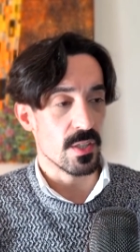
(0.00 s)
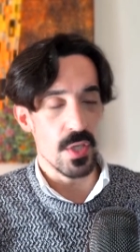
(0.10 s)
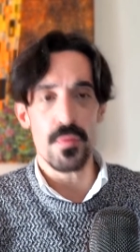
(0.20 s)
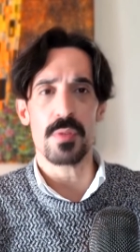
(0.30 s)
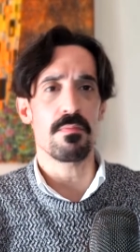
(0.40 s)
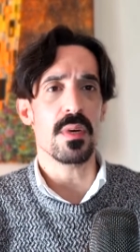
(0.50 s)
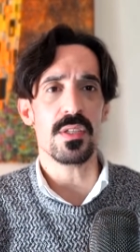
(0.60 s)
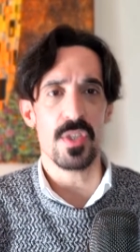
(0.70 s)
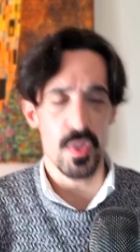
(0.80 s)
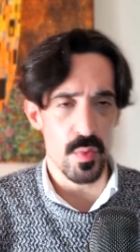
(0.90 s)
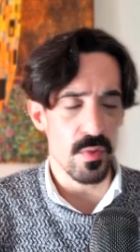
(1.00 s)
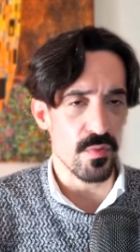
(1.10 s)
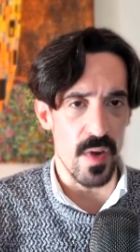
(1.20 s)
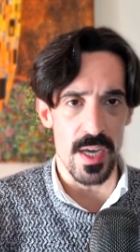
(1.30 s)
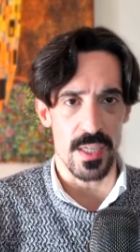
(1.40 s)
Different muscles will
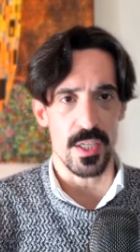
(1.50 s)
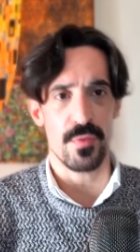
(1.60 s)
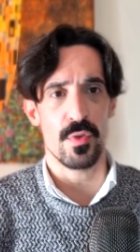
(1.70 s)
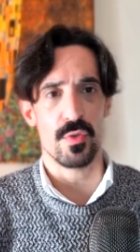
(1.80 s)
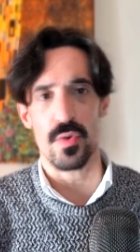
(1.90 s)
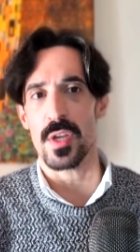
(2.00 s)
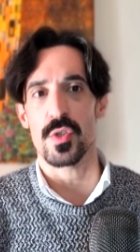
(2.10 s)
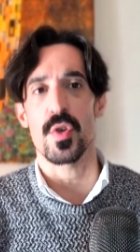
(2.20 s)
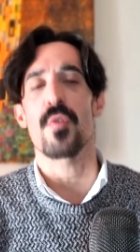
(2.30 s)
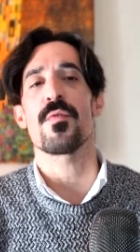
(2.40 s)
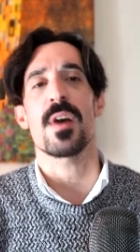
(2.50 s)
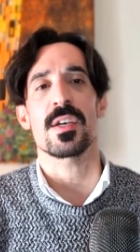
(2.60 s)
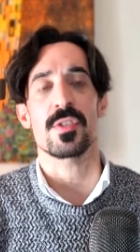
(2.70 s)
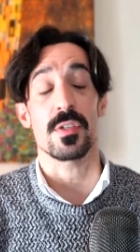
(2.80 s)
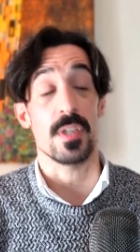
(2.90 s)
fire if you're trying to go
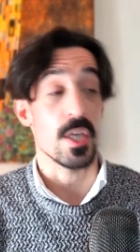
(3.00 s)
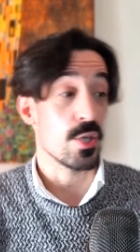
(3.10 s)
faster.